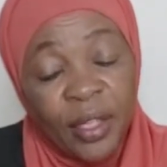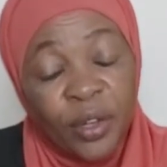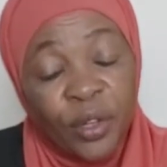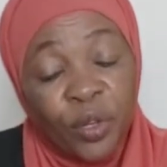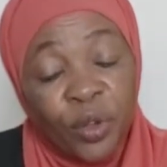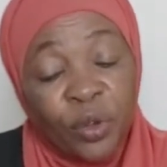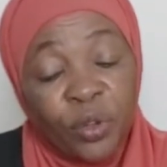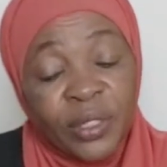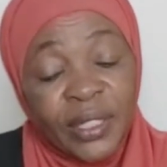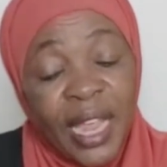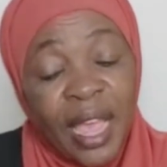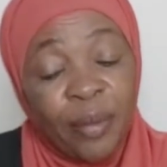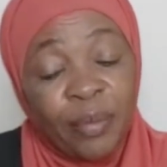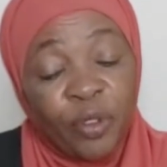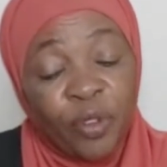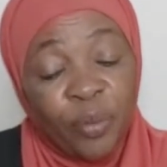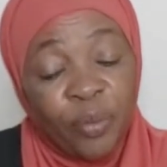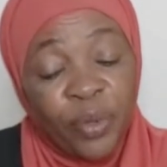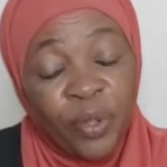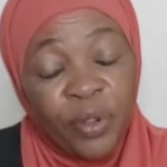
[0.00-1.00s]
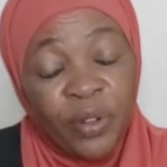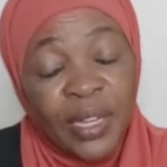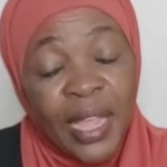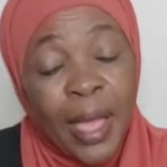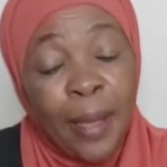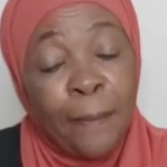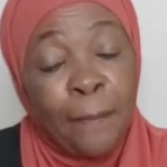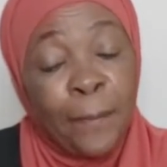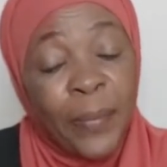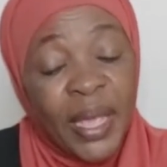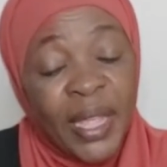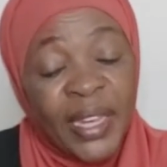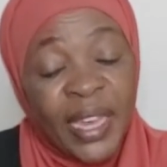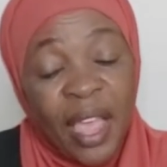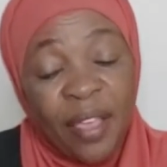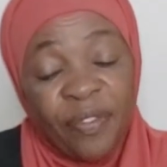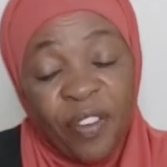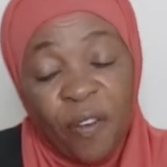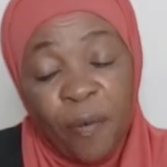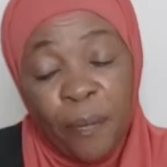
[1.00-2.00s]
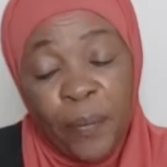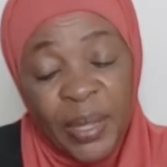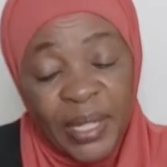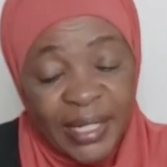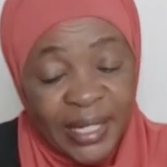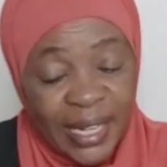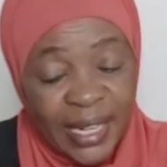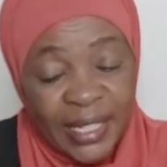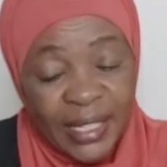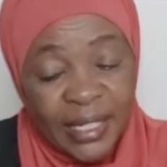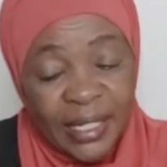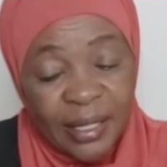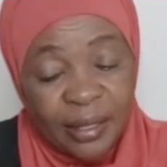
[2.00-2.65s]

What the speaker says: took time to build a B type of business